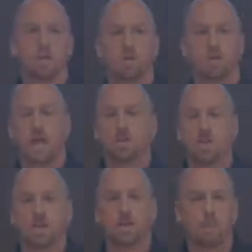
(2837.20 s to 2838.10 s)
the guy
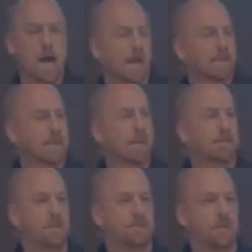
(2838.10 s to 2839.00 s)
tried to buy the
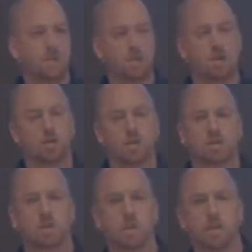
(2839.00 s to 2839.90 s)
gift of giving the Holy
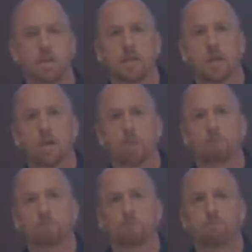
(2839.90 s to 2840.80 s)
Spirit
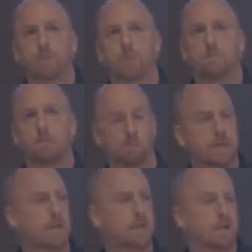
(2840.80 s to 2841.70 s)
from
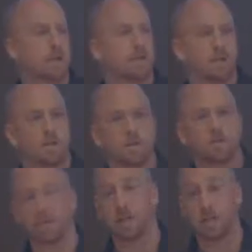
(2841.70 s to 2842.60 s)
Peter. He
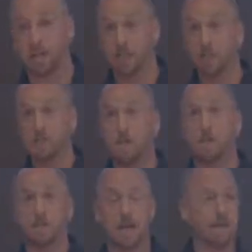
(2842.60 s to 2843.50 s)
said, give me
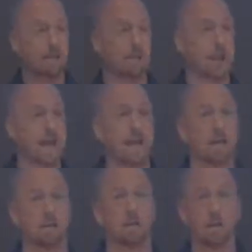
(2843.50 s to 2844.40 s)
money that I can lay my
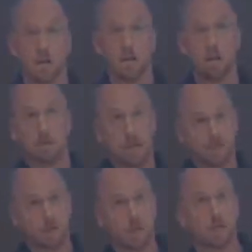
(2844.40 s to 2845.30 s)
hand, or
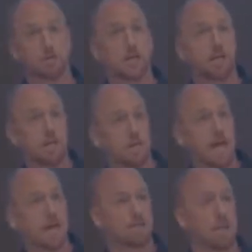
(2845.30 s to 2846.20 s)
take this money so I can lay
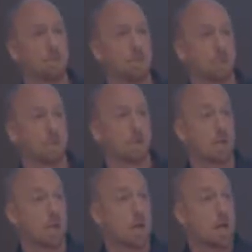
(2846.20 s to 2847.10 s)
my hands on people,
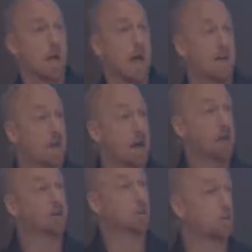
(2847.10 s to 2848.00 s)
and they also